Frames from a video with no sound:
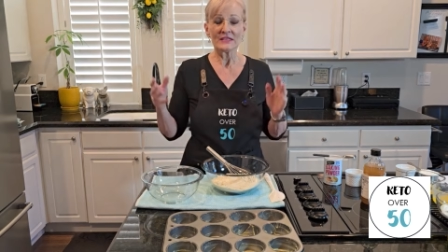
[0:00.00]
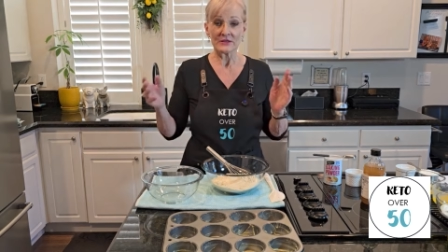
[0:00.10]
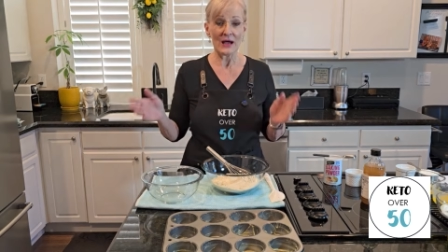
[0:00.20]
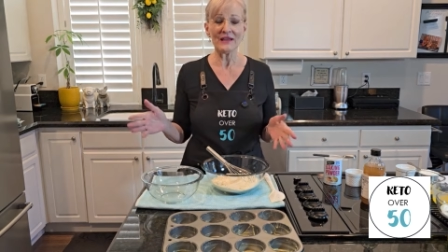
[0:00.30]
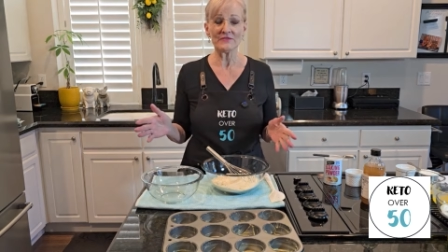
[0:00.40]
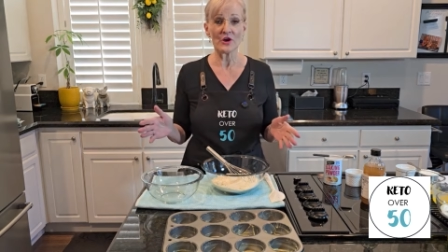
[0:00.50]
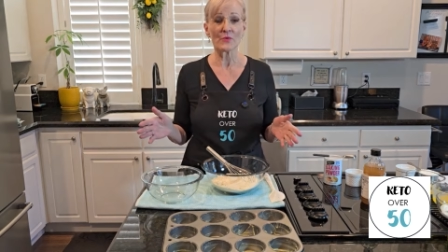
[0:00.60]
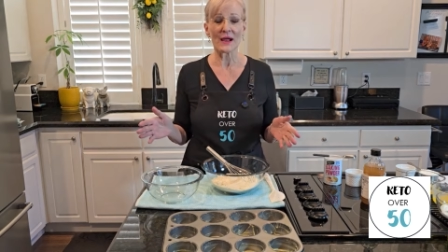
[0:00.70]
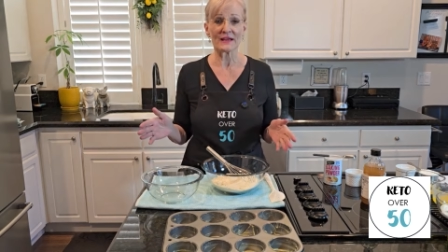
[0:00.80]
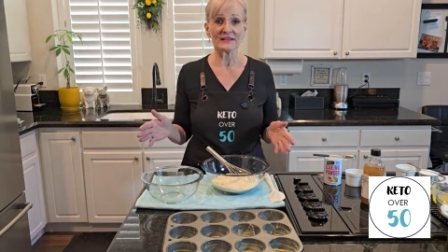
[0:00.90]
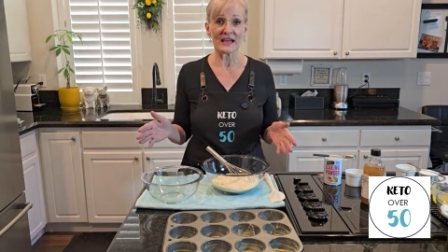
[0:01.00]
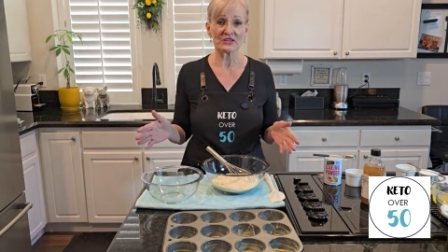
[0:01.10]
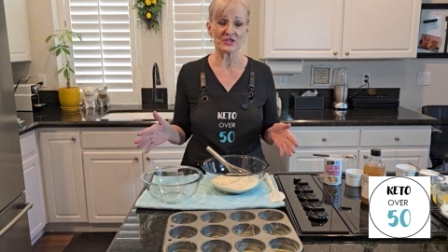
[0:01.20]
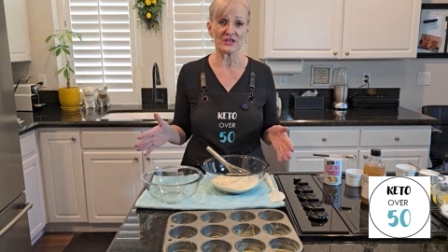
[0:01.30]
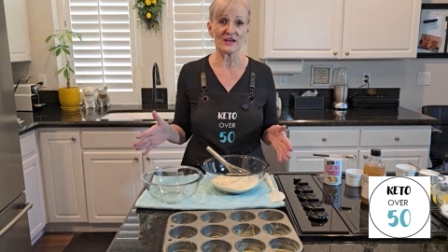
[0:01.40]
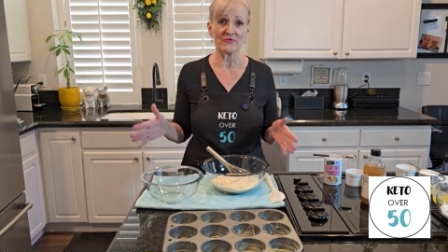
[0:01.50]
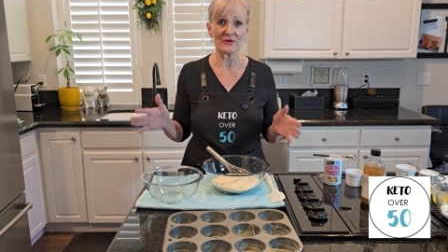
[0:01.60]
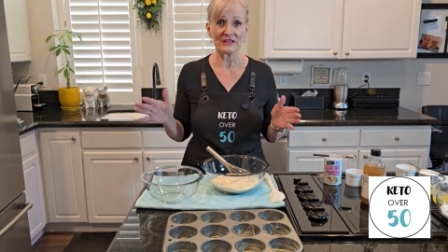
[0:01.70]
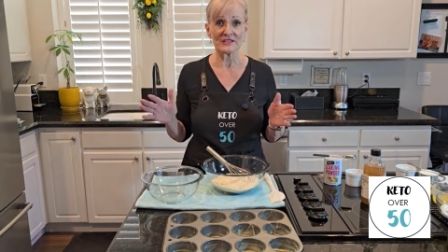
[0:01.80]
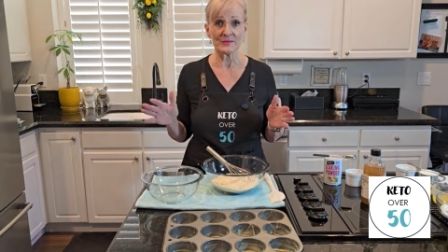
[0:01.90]
So I have no recollection of
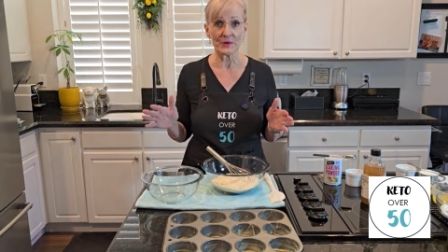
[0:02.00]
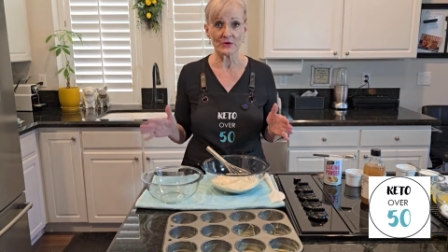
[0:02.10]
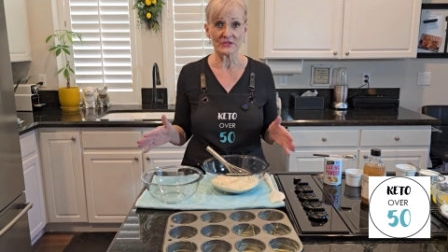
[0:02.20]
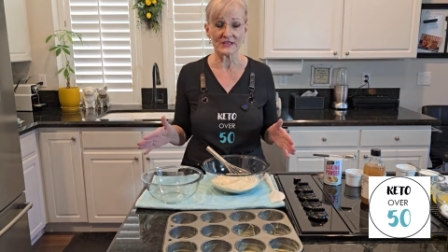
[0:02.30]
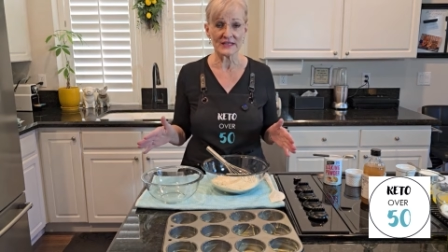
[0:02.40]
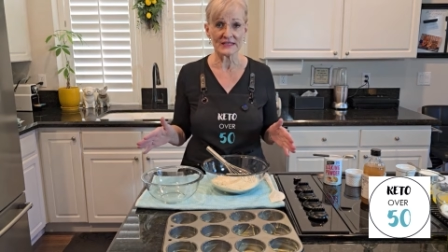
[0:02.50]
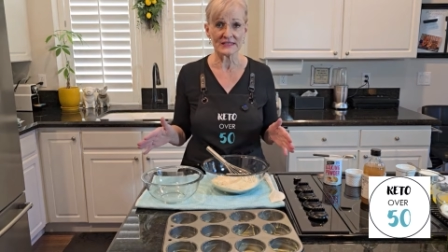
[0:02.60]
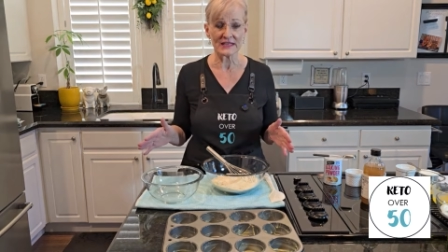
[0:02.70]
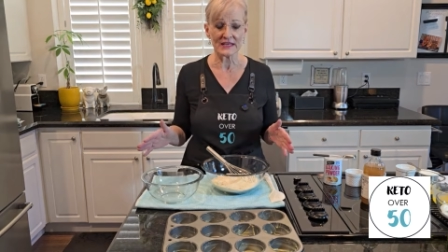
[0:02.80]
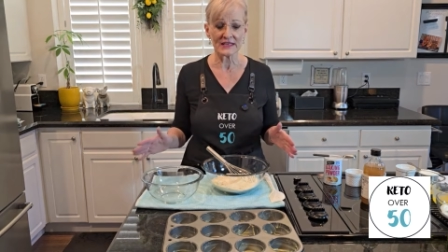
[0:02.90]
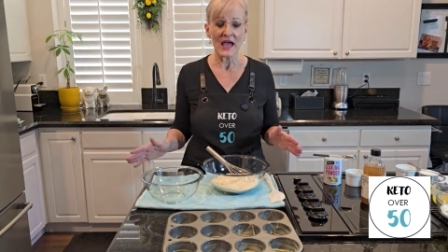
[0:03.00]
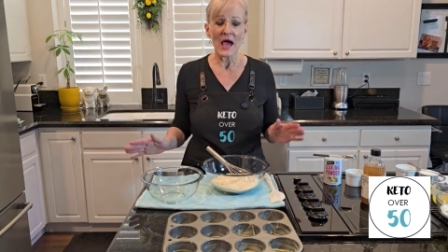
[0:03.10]
what it's supposed to taste like.